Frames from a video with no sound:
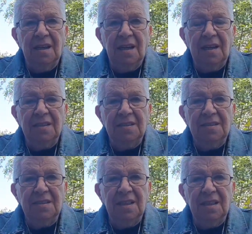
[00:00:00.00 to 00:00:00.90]
and
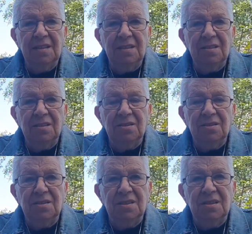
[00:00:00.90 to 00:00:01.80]
it
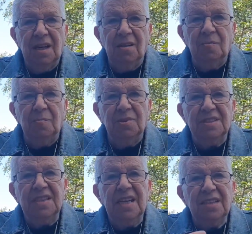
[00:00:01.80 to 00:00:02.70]
should help
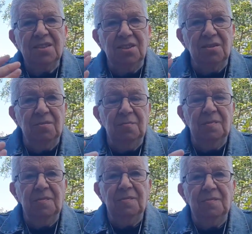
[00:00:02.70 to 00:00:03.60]
protect you,
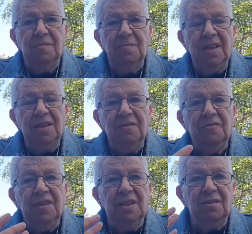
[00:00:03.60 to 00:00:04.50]
make you
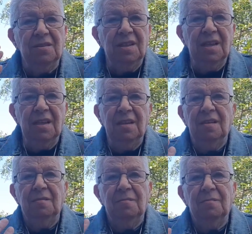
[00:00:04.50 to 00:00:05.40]
feel
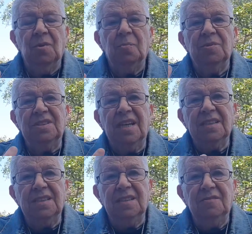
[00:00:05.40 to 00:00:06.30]
more
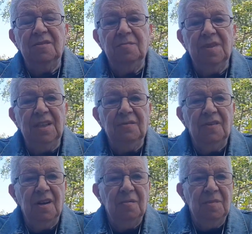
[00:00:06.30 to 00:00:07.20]
protected from the
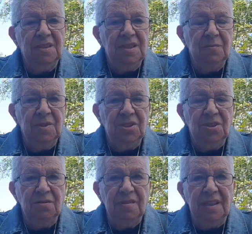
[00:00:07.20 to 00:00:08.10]
environment in which
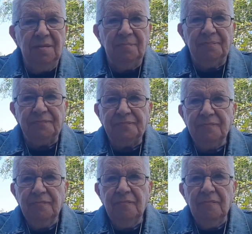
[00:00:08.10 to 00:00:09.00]
you're in.
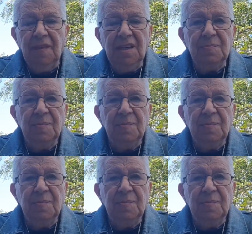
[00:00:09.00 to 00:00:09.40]
It's